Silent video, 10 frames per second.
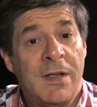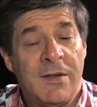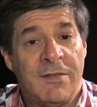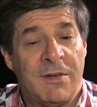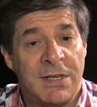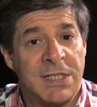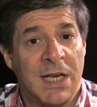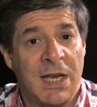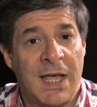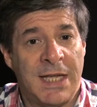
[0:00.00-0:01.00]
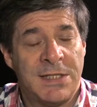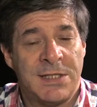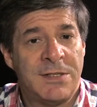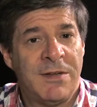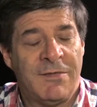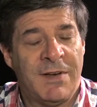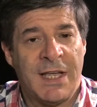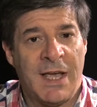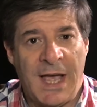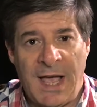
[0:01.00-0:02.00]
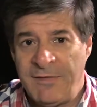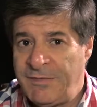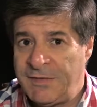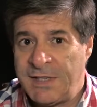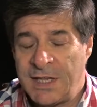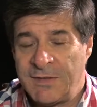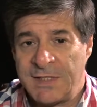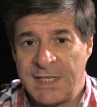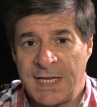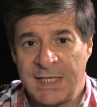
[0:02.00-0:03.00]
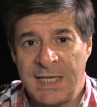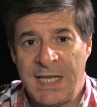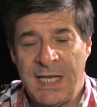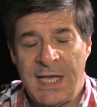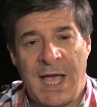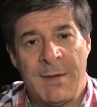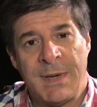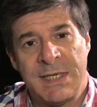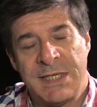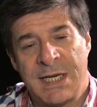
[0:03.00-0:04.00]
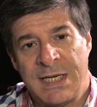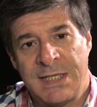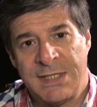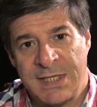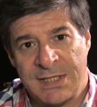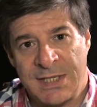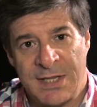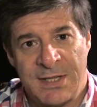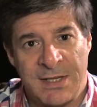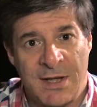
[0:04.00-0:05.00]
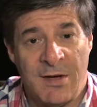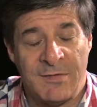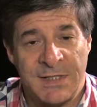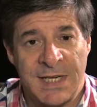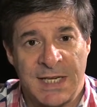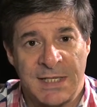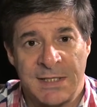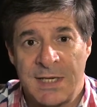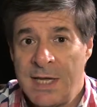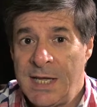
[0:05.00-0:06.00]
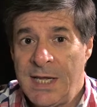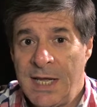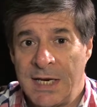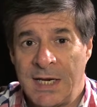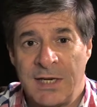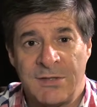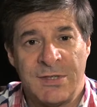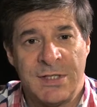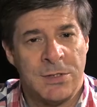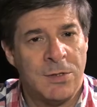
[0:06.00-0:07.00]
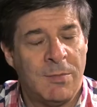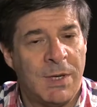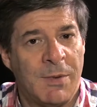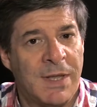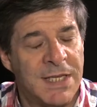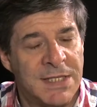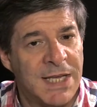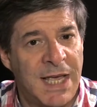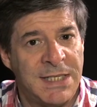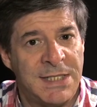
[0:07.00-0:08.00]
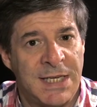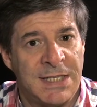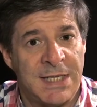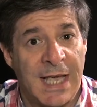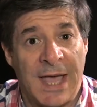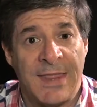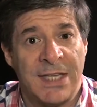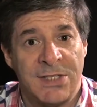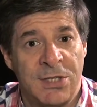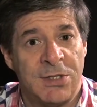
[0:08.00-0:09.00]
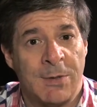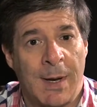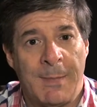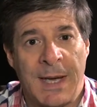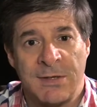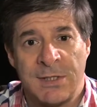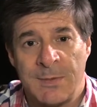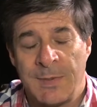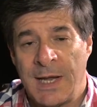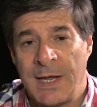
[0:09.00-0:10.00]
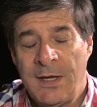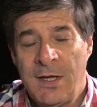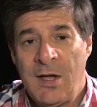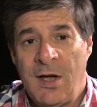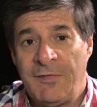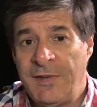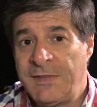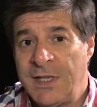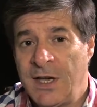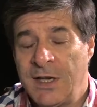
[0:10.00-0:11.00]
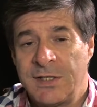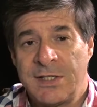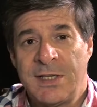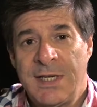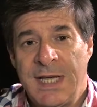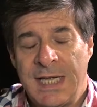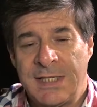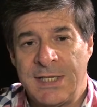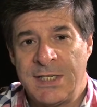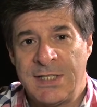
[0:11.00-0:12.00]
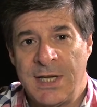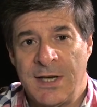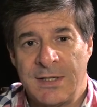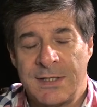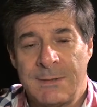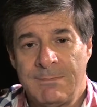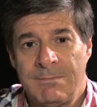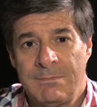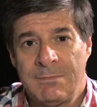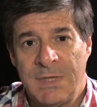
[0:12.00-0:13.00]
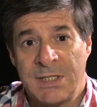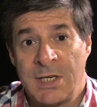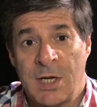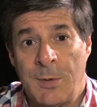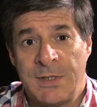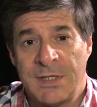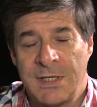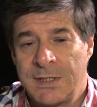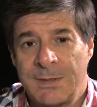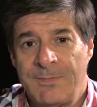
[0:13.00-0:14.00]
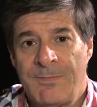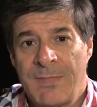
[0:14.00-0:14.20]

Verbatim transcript: Fluorescent lights flicker at 50th of a second here and basically 60th of a second in countries normally where there's NTSC, and that's due to our power supply of 50 hertz and 60 hertz. Is it a coincidence?